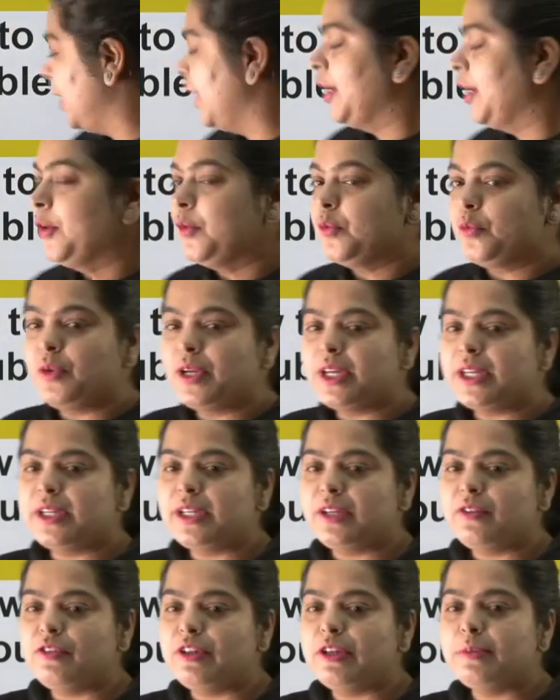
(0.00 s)

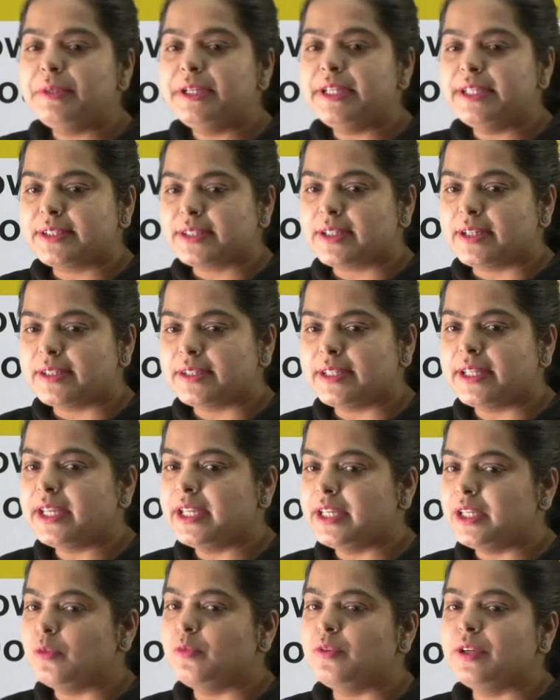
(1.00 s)
wherein we'll be discussing
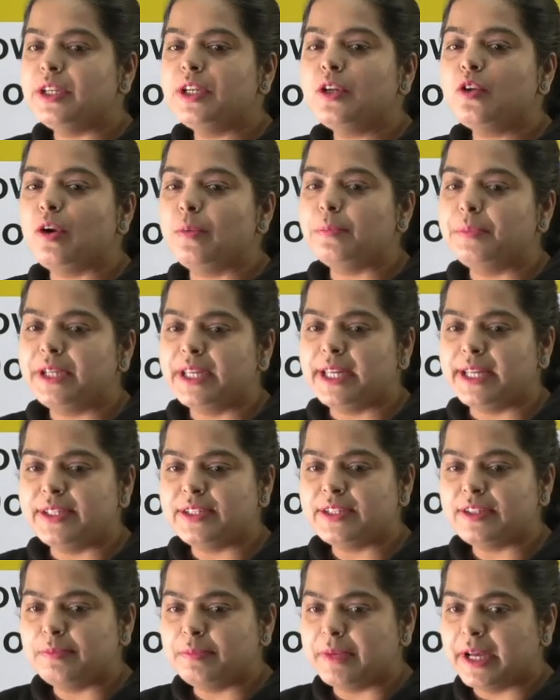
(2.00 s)
in a very
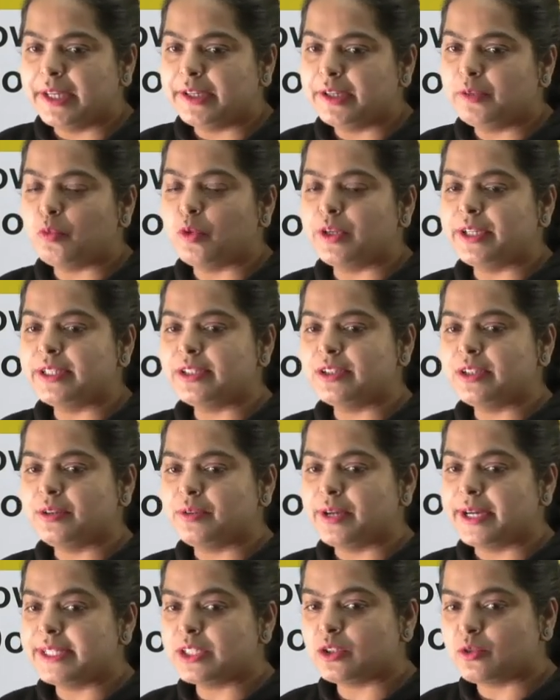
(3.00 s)
comprehensive manner what is the
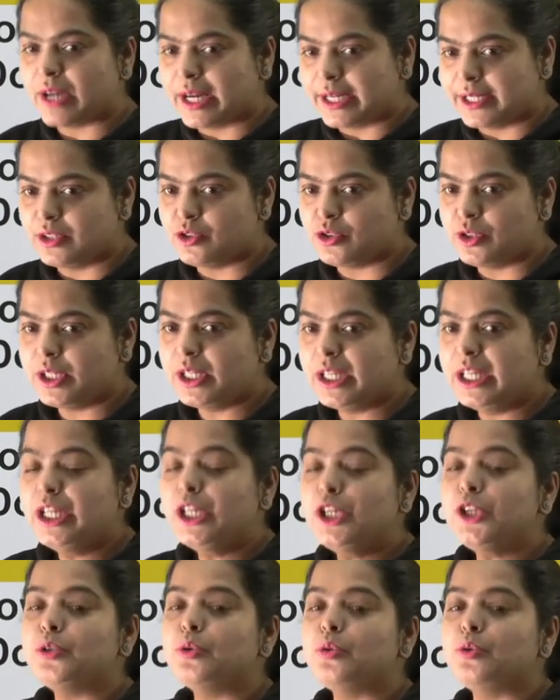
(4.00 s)
right strategy
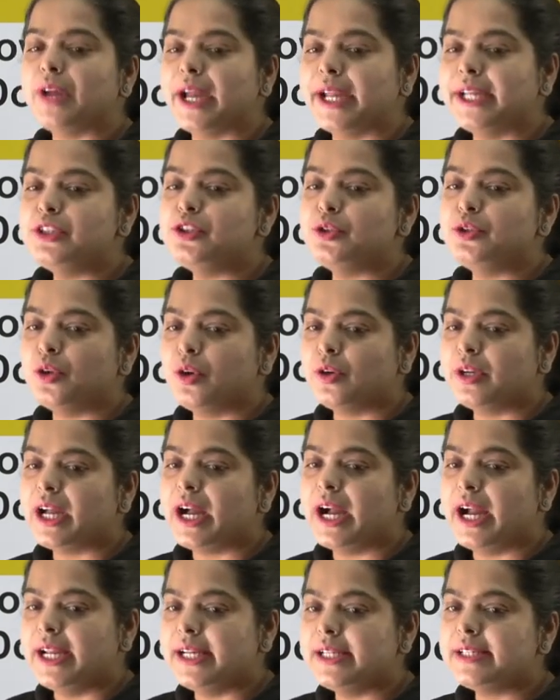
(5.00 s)
to write your
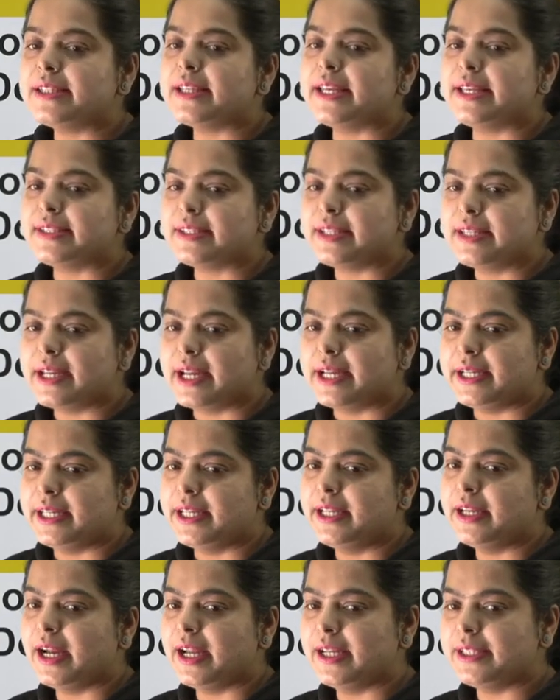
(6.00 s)
IELTS essay
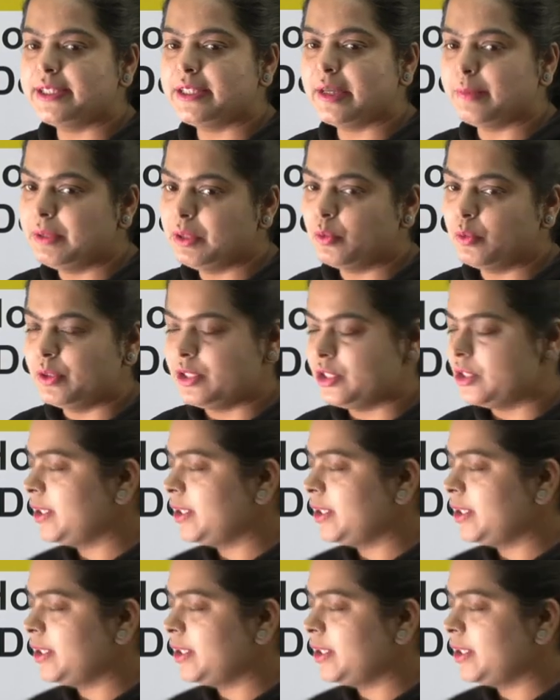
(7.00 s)
writing IELTS double question